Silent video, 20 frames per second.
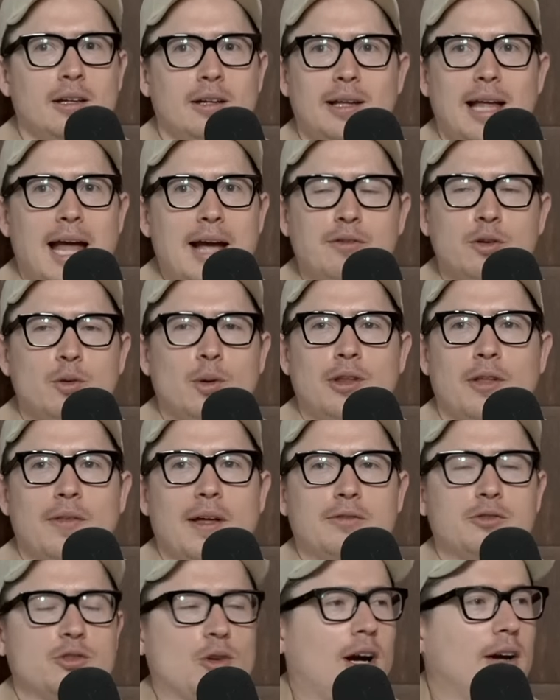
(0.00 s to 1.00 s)
everyone that
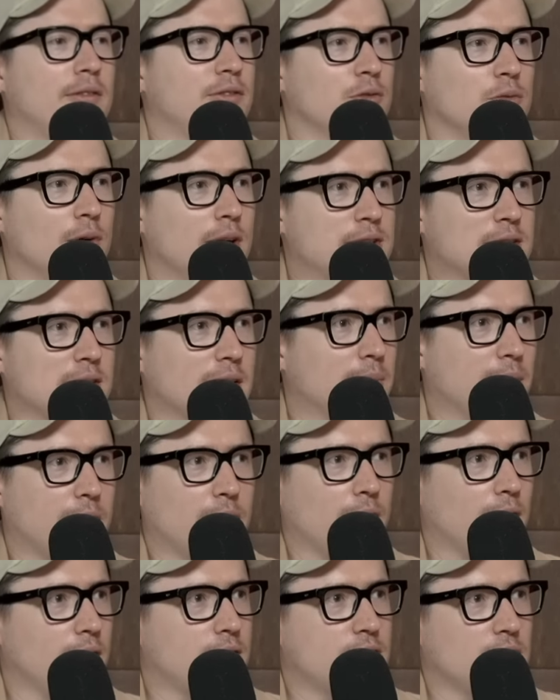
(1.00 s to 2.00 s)
they've drafted recently,
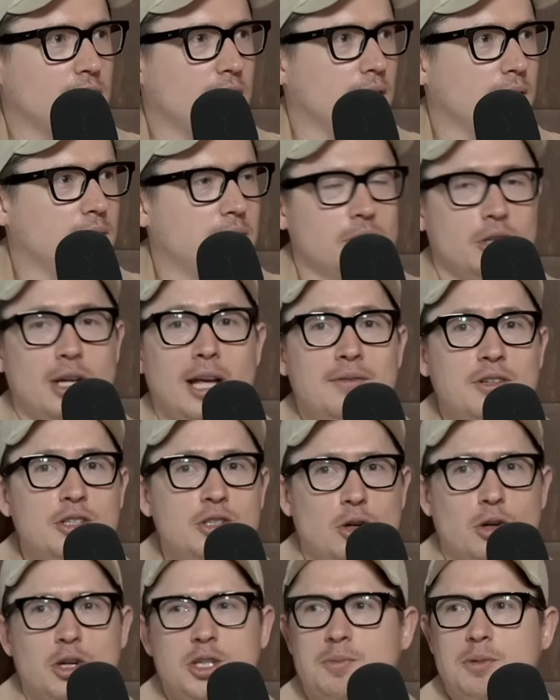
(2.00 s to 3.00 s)
McKercher, even
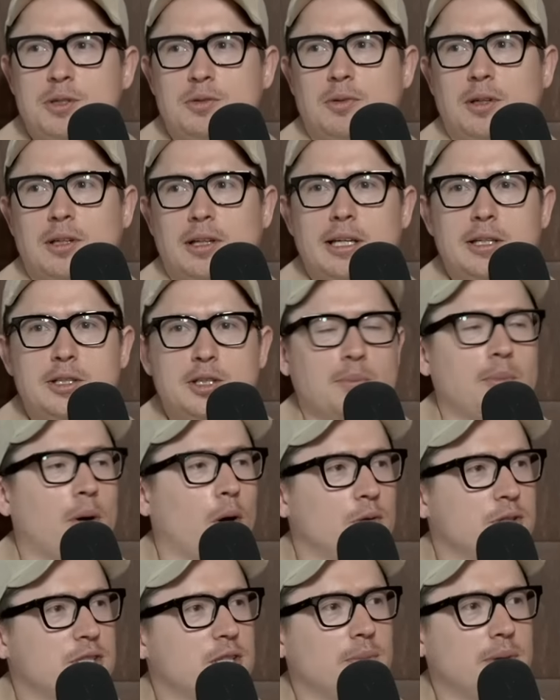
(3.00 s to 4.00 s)
Duursma's really
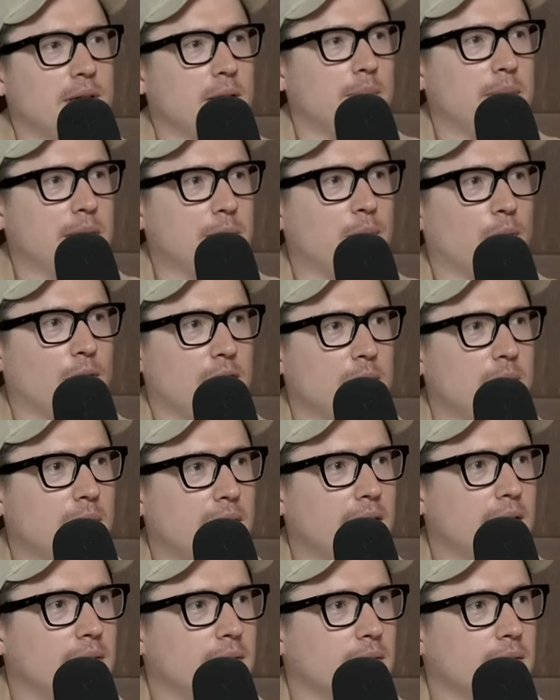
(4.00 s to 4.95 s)
supposed to be a big bodied mid.